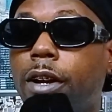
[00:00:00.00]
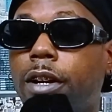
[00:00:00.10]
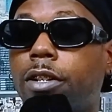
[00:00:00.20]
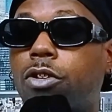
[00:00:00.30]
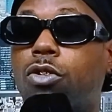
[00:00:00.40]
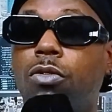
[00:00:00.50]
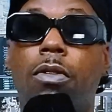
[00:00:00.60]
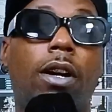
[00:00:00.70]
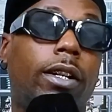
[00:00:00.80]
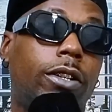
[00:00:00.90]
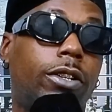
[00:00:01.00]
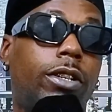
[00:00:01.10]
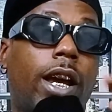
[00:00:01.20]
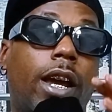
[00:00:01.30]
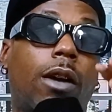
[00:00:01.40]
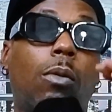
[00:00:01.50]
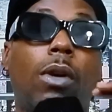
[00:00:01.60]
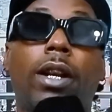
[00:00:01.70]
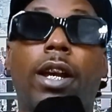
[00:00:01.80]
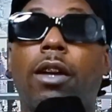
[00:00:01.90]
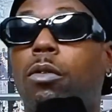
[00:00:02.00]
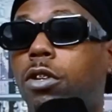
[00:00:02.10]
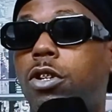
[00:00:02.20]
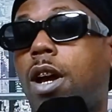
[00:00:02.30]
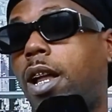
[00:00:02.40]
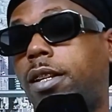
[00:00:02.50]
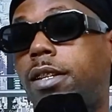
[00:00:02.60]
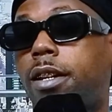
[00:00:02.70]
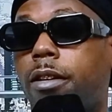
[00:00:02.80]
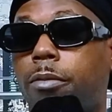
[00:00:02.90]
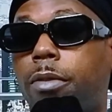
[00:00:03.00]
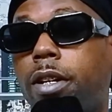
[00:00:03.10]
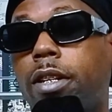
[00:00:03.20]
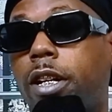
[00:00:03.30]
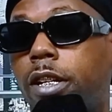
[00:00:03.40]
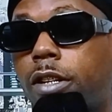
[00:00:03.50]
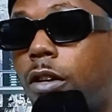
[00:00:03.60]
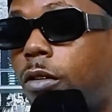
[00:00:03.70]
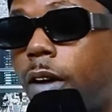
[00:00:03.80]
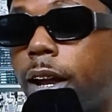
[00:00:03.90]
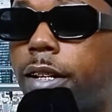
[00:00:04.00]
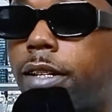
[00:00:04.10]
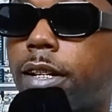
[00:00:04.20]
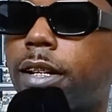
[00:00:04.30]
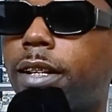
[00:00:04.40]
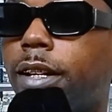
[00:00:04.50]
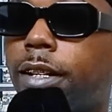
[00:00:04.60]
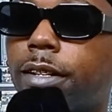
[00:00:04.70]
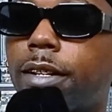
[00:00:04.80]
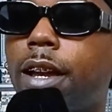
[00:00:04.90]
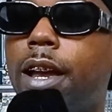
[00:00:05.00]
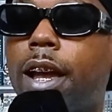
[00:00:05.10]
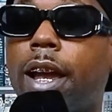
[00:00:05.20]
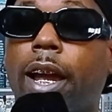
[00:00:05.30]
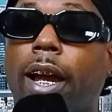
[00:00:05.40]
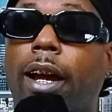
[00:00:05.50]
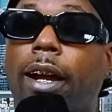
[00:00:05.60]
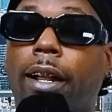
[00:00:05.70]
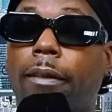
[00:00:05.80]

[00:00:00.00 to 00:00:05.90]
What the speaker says: to understand what they were trying to tell me these whole 18 years. And